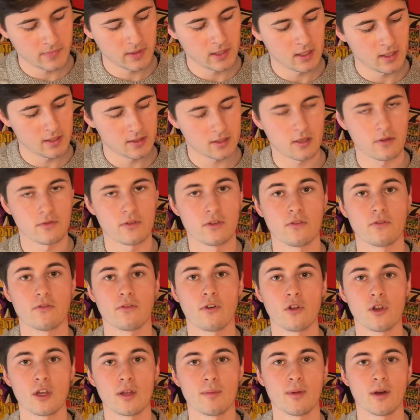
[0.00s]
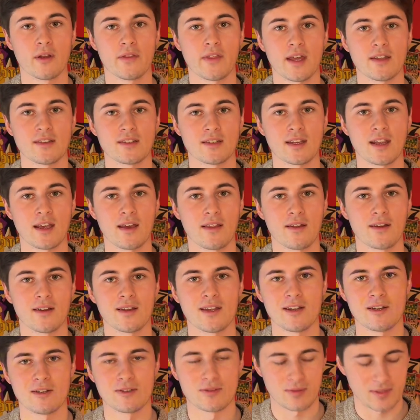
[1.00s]
So if you fully put that together,
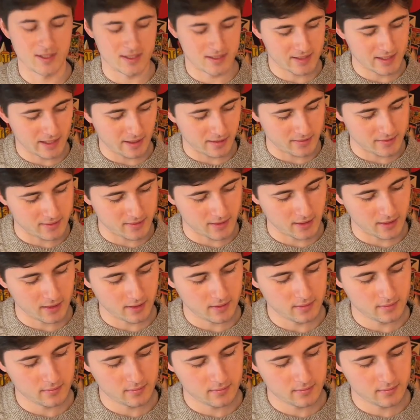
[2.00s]
here's what it sounds like.